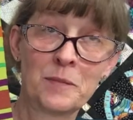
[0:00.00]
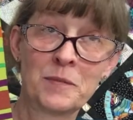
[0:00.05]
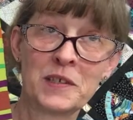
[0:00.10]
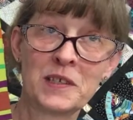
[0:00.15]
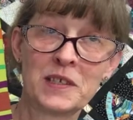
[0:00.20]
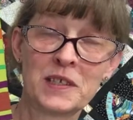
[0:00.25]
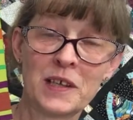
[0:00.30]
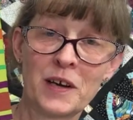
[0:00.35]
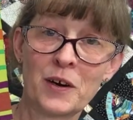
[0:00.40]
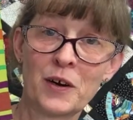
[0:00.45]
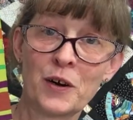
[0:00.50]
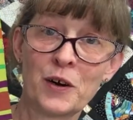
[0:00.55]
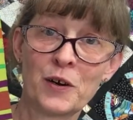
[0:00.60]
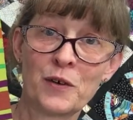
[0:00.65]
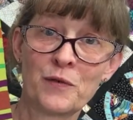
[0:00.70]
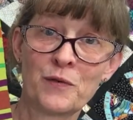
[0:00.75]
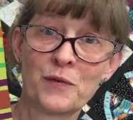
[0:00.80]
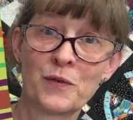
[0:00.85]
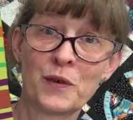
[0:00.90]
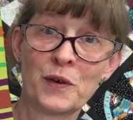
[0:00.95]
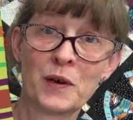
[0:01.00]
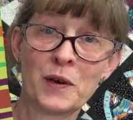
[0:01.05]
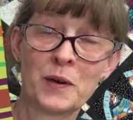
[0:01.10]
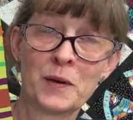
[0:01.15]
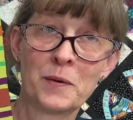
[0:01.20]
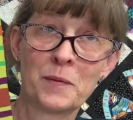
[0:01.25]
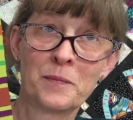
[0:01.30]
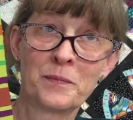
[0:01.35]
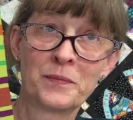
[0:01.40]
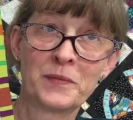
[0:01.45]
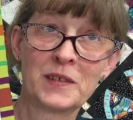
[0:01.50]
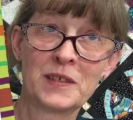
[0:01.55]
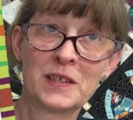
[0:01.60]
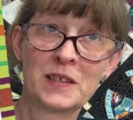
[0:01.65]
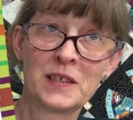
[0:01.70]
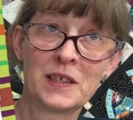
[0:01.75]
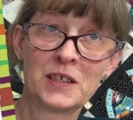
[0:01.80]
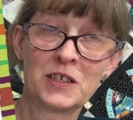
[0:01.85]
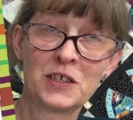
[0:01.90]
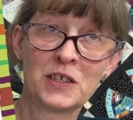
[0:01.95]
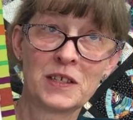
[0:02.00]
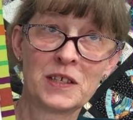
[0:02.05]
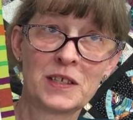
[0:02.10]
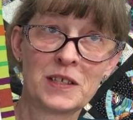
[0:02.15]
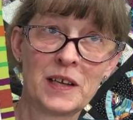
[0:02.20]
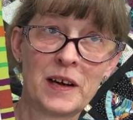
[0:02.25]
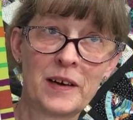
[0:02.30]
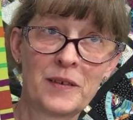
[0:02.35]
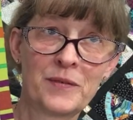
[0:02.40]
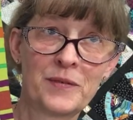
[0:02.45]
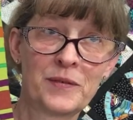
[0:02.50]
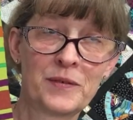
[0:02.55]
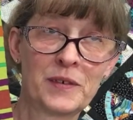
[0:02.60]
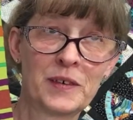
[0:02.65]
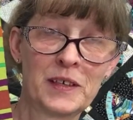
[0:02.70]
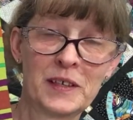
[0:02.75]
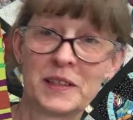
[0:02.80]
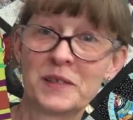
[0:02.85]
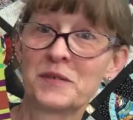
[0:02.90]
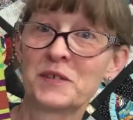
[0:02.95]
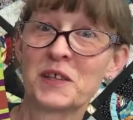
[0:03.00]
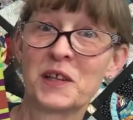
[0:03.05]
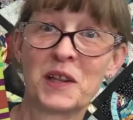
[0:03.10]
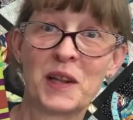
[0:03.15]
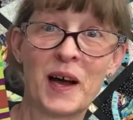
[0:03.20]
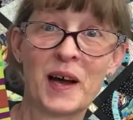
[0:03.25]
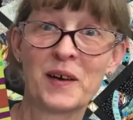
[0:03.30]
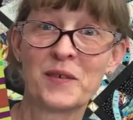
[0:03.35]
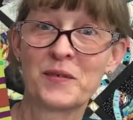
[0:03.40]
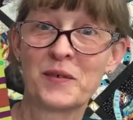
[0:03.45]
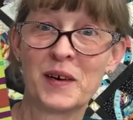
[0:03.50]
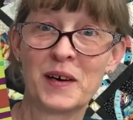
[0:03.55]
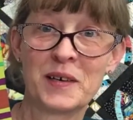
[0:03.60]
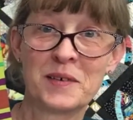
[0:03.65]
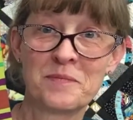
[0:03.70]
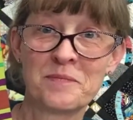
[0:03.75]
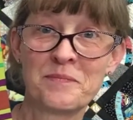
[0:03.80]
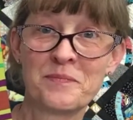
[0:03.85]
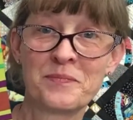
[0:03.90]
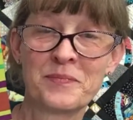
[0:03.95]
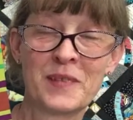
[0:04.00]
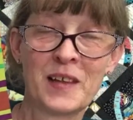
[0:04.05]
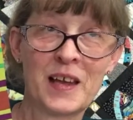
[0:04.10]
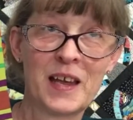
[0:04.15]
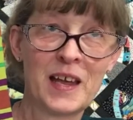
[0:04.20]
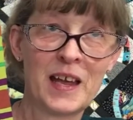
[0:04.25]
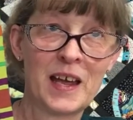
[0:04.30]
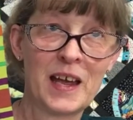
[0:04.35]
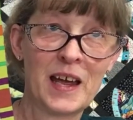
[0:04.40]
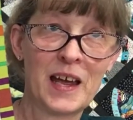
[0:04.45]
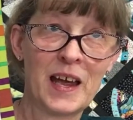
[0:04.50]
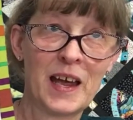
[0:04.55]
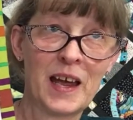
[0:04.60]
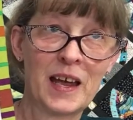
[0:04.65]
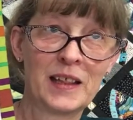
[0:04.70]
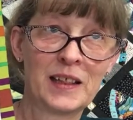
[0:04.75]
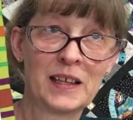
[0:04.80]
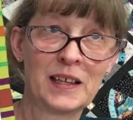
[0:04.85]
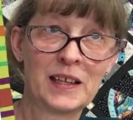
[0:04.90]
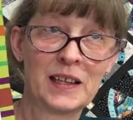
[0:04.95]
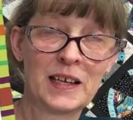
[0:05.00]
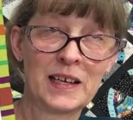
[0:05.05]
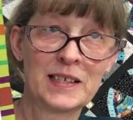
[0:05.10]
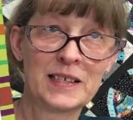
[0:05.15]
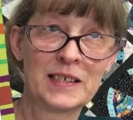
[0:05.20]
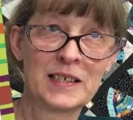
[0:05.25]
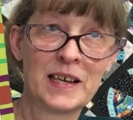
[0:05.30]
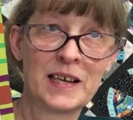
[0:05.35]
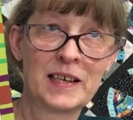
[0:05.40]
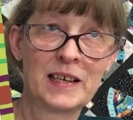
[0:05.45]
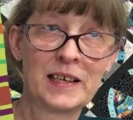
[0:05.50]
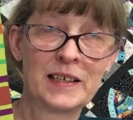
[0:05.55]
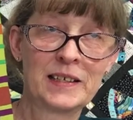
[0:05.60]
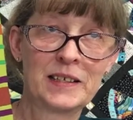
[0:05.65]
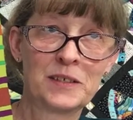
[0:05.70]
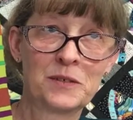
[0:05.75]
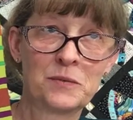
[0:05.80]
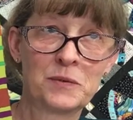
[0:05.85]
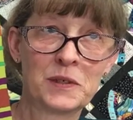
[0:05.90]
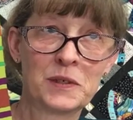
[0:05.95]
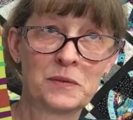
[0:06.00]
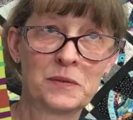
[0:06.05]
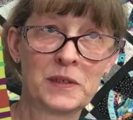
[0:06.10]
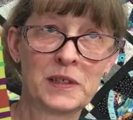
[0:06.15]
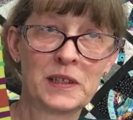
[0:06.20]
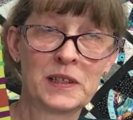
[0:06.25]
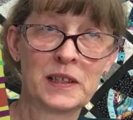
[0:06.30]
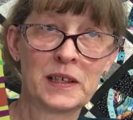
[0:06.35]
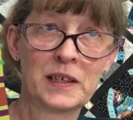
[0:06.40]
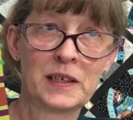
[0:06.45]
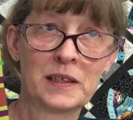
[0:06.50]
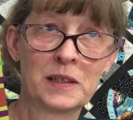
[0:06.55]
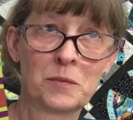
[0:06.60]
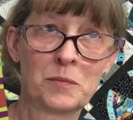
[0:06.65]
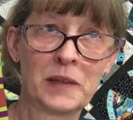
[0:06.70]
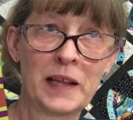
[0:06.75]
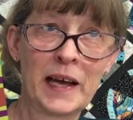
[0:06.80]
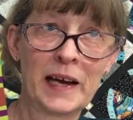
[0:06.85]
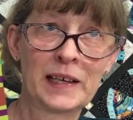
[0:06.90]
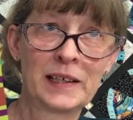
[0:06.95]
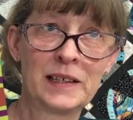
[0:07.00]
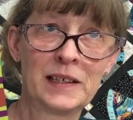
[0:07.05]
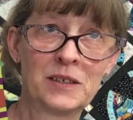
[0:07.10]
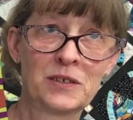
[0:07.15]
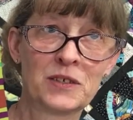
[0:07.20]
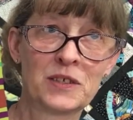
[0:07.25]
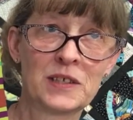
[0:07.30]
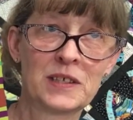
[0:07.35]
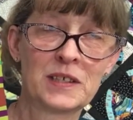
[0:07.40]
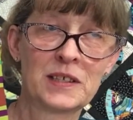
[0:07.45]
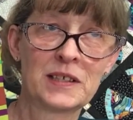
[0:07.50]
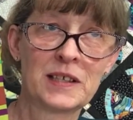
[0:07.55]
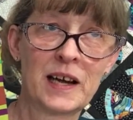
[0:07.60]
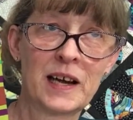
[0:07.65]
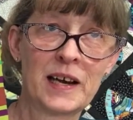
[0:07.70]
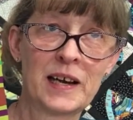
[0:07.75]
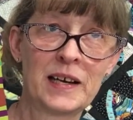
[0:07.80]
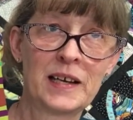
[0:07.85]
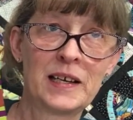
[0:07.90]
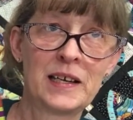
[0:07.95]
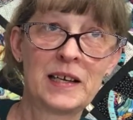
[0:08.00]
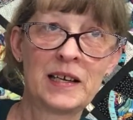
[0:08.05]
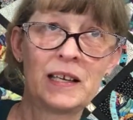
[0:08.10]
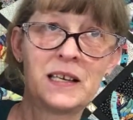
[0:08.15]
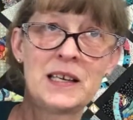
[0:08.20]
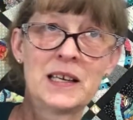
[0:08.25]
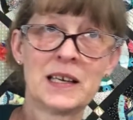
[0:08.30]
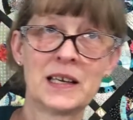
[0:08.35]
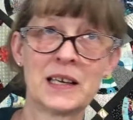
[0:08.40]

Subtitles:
and Sarah from Stitch and Stuff. It was a lot of fun. And then last night I did one with the Black Needle Society